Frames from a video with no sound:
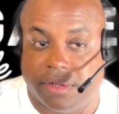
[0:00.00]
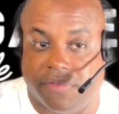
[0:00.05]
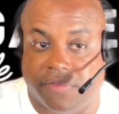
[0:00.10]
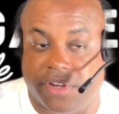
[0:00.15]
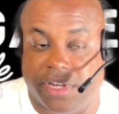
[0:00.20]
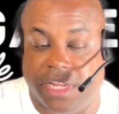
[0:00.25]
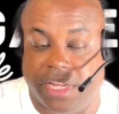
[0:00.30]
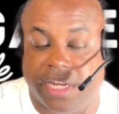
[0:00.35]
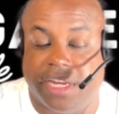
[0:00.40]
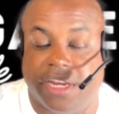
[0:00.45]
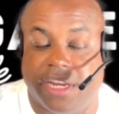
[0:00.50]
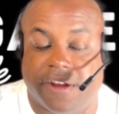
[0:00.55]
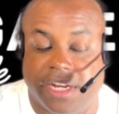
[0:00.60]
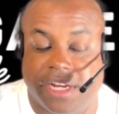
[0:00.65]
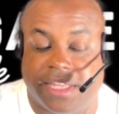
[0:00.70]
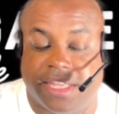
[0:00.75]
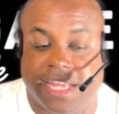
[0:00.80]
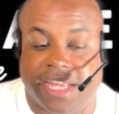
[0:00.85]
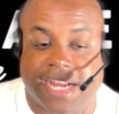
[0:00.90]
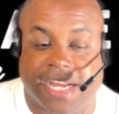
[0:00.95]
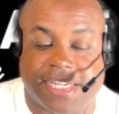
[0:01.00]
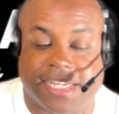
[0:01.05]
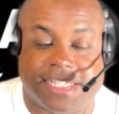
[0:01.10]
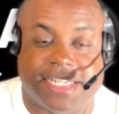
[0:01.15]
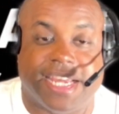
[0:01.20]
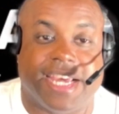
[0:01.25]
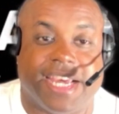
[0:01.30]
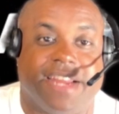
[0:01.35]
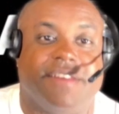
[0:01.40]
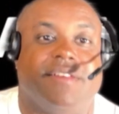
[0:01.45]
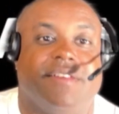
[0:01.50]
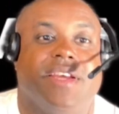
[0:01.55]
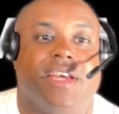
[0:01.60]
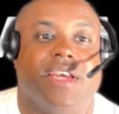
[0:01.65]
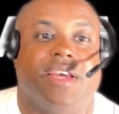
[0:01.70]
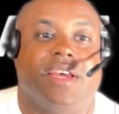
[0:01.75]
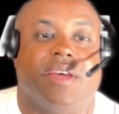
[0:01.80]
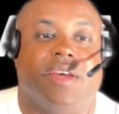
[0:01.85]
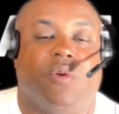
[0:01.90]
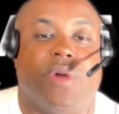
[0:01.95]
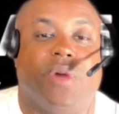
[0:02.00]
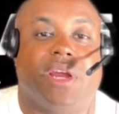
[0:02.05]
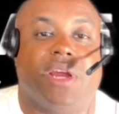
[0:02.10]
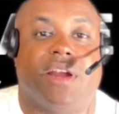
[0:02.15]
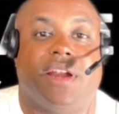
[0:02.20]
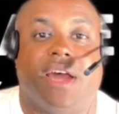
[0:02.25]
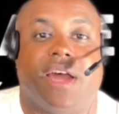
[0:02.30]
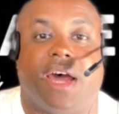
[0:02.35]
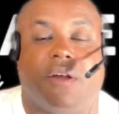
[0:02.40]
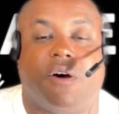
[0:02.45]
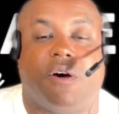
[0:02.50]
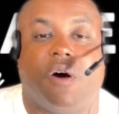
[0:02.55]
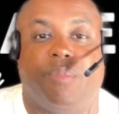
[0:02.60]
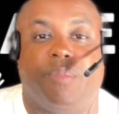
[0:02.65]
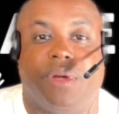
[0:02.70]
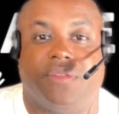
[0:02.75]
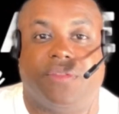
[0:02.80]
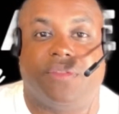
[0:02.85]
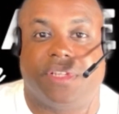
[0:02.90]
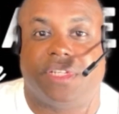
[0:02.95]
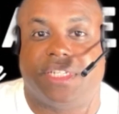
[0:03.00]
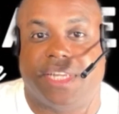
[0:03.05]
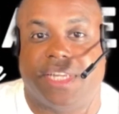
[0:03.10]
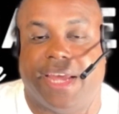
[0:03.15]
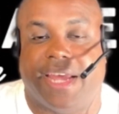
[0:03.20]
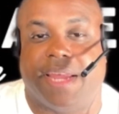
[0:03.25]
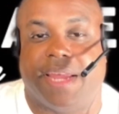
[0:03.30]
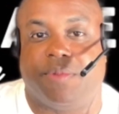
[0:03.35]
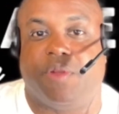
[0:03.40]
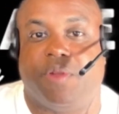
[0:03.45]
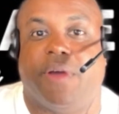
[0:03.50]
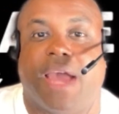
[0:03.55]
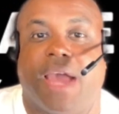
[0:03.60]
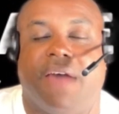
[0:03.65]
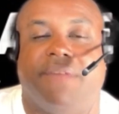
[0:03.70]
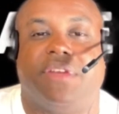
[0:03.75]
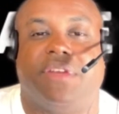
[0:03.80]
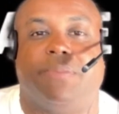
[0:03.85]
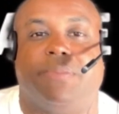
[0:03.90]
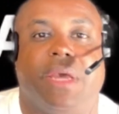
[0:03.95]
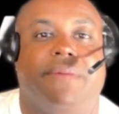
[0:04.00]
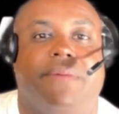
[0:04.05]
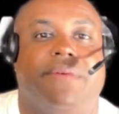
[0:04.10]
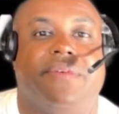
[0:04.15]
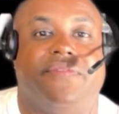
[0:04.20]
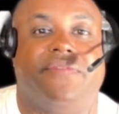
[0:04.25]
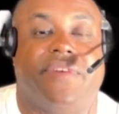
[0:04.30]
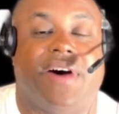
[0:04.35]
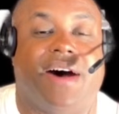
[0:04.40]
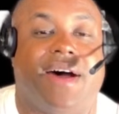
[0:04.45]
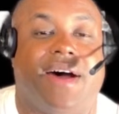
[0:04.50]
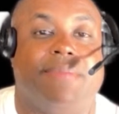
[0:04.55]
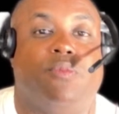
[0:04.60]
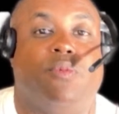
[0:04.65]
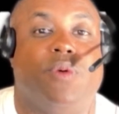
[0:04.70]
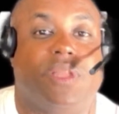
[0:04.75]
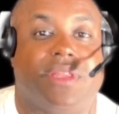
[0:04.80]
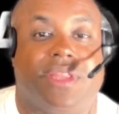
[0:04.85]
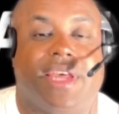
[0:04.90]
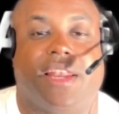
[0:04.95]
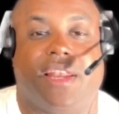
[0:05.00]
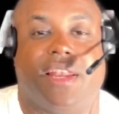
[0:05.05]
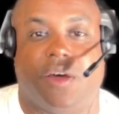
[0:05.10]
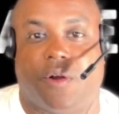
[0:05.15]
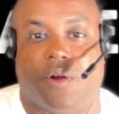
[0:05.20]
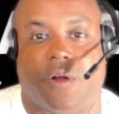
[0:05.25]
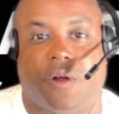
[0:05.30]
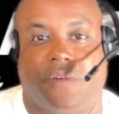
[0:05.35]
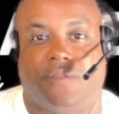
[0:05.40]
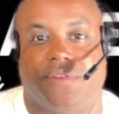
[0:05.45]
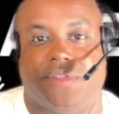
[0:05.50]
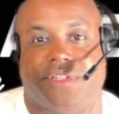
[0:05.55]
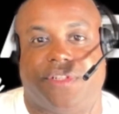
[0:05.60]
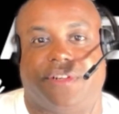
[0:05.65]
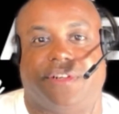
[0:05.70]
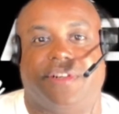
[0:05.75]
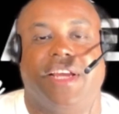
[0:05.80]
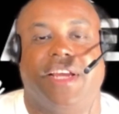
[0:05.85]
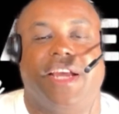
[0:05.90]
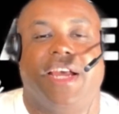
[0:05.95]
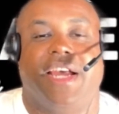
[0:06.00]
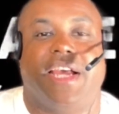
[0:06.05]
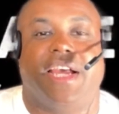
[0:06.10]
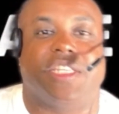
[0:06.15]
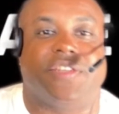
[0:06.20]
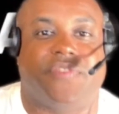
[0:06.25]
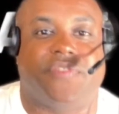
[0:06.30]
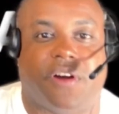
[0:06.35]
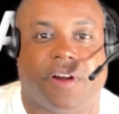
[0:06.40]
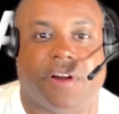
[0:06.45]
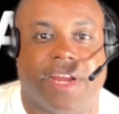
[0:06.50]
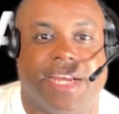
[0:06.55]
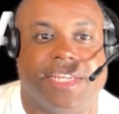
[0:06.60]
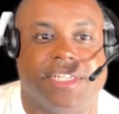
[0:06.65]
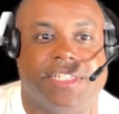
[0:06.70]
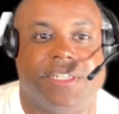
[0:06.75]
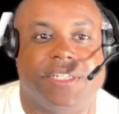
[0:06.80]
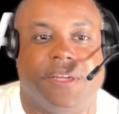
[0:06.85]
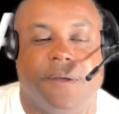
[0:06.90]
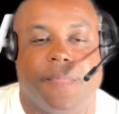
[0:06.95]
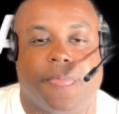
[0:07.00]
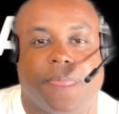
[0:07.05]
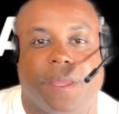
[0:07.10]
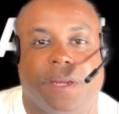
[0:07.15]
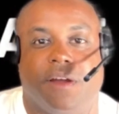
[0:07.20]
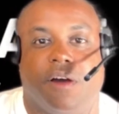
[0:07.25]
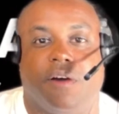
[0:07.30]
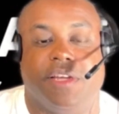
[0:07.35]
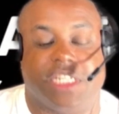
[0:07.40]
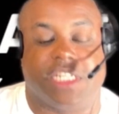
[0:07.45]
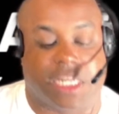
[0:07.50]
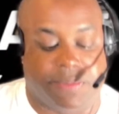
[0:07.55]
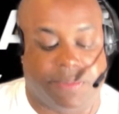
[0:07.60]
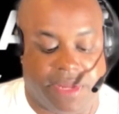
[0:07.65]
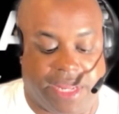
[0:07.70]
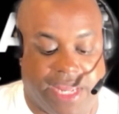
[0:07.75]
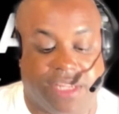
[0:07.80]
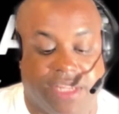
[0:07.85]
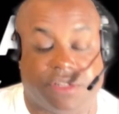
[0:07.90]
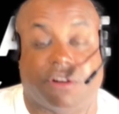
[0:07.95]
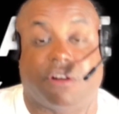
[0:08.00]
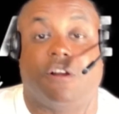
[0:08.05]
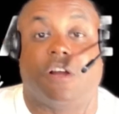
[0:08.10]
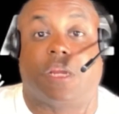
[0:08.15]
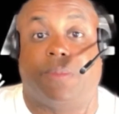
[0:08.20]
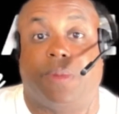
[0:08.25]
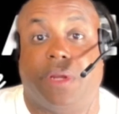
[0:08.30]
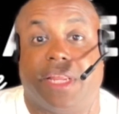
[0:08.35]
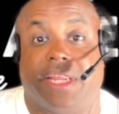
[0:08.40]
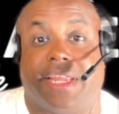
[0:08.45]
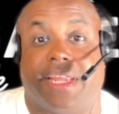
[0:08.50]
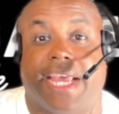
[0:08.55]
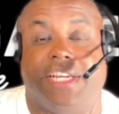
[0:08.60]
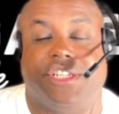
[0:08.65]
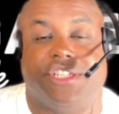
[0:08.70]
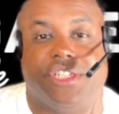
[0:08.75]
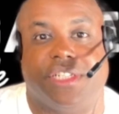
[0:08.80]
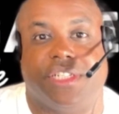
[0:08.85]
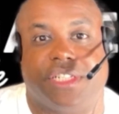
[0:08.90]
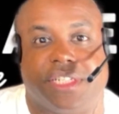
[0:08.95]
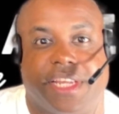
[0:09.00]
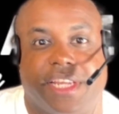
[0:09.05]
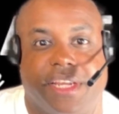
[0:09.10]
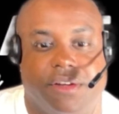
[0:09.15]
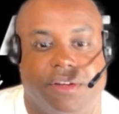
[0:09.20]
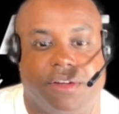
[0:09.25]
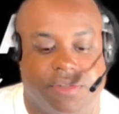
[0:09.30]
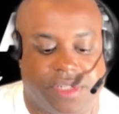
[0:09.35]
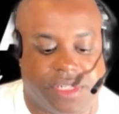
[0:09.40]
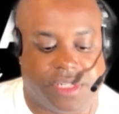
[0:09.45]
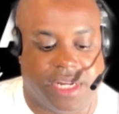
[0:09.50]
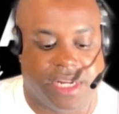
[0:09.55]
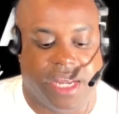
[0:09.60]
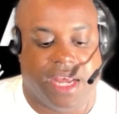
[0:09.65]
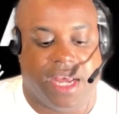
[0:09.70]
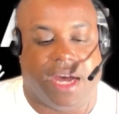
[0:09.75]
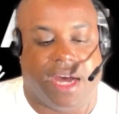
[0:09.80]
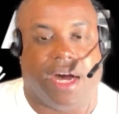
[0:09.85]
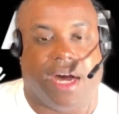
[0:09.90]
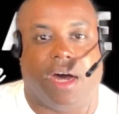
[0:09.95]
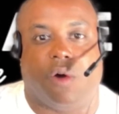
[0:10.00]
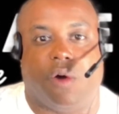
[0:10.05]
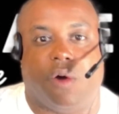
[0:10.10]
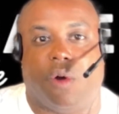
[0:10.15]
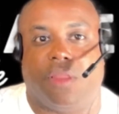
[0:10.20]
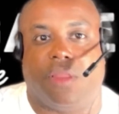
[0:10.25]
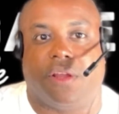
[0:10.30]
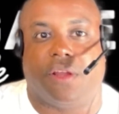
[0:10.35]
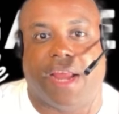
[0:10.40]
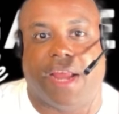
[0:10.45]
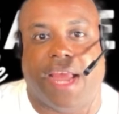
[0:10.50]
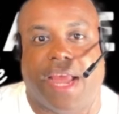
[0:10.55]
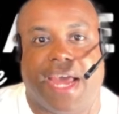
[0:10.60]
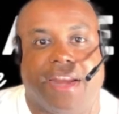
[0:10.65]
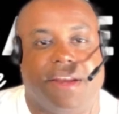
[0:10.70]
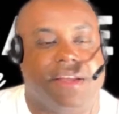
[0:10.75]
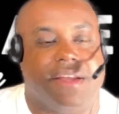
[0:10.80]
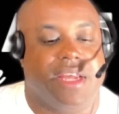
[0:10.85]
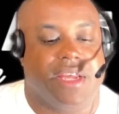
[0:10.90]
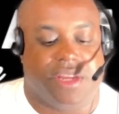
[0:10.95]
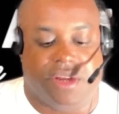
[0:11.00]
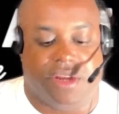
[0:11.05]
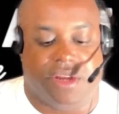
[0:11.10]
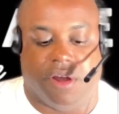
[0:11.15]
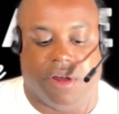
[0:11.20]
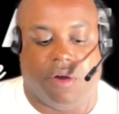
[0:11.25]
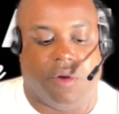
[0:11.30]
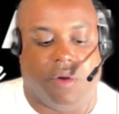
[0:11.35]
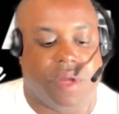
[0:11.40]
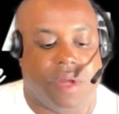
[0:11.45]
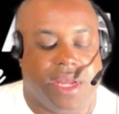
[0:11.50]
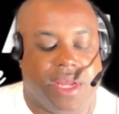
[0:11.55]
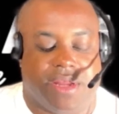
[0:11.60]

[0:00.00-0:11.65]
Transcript: if you didn't hear anything I said, we are not all built the same. You have to be able to vibe with that loan officer as far as his or her communication skills, where they're at, you know,